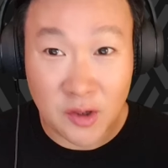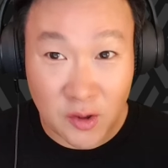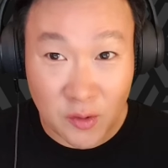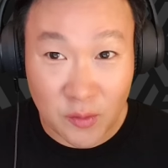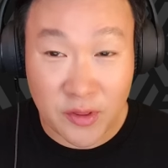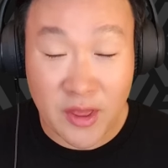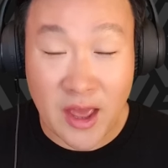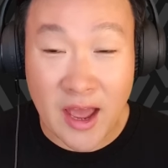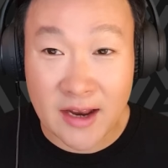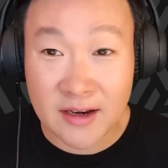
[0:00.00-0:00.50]
know,
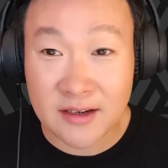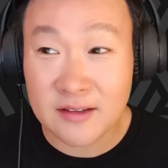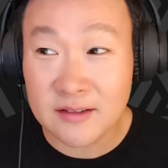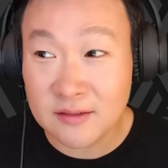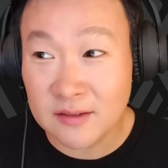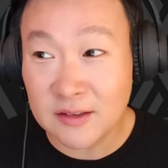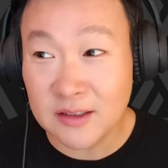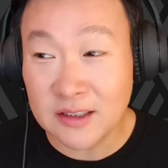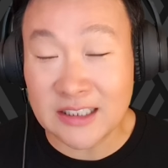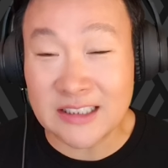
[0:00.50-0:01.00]
that
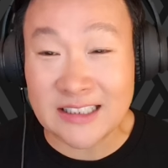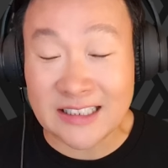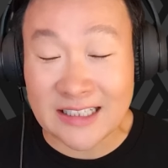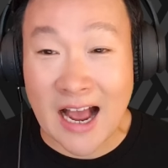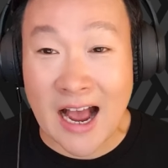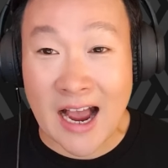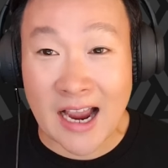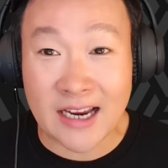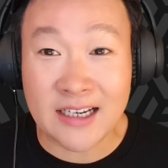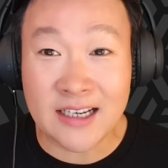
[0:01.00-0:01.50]
is in
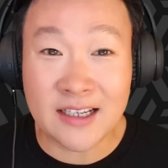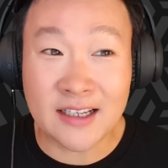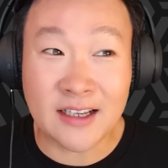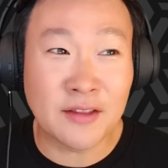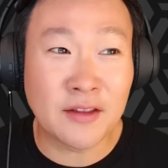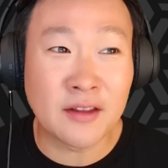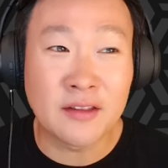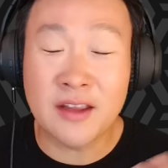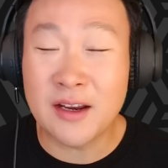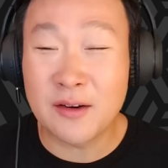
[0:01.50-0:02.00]
hiding,
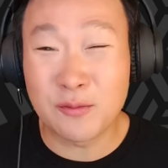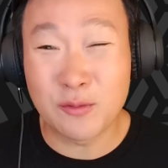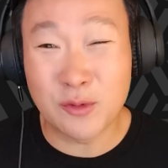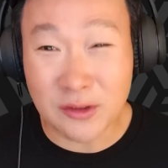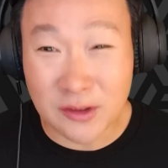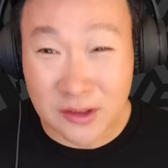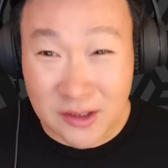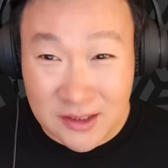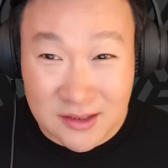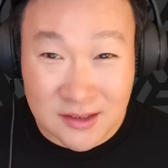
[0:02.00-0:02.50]
and then they
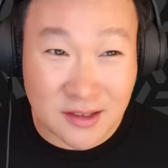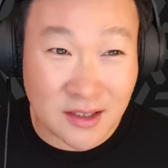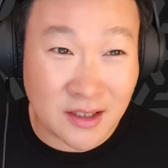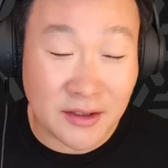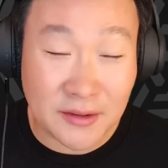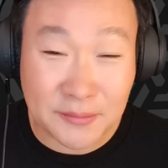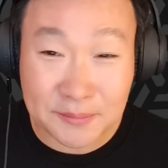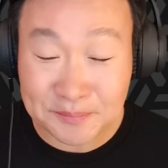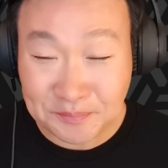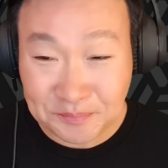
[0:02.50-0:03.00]
release
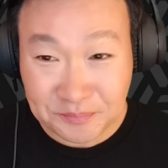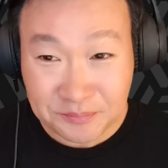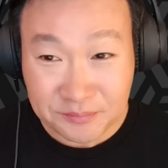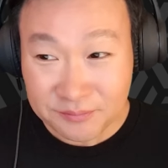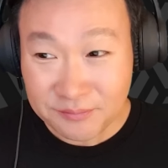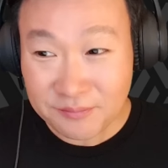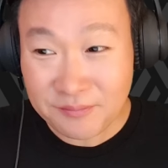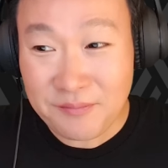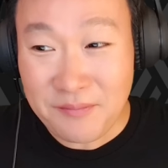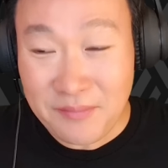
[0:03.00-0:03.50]
the,
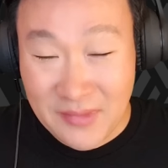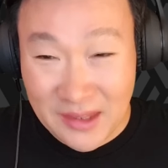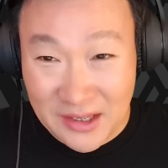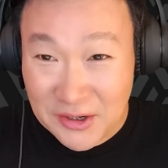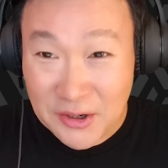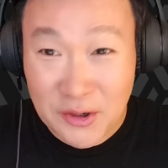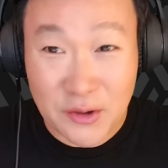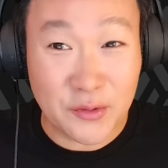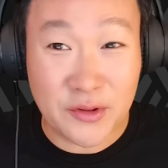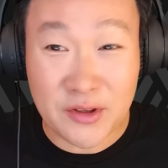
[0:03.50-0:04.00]

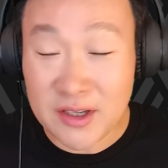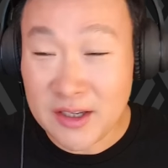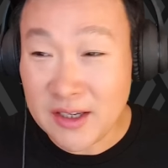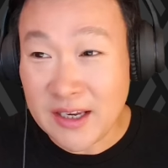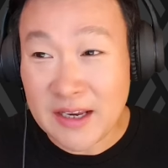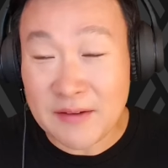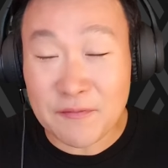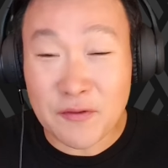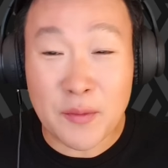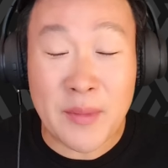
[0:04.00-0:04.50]
you know, the
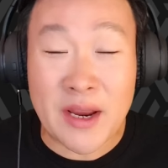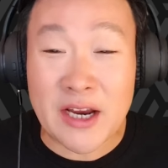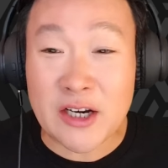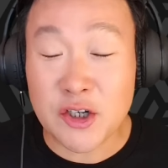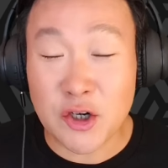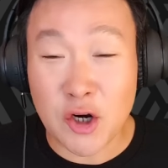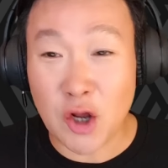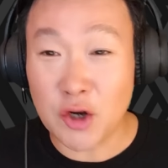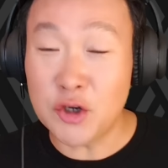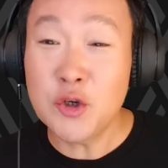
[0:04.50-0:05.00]

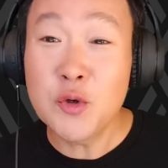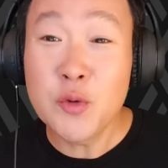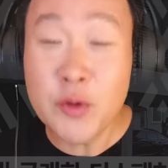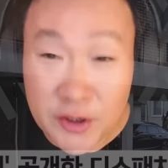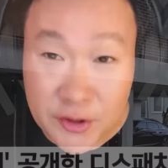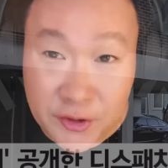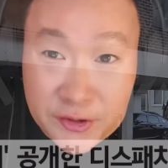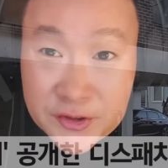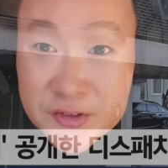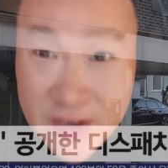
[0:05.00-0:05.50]
information on New
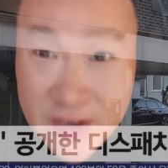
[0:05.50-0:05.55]
Year's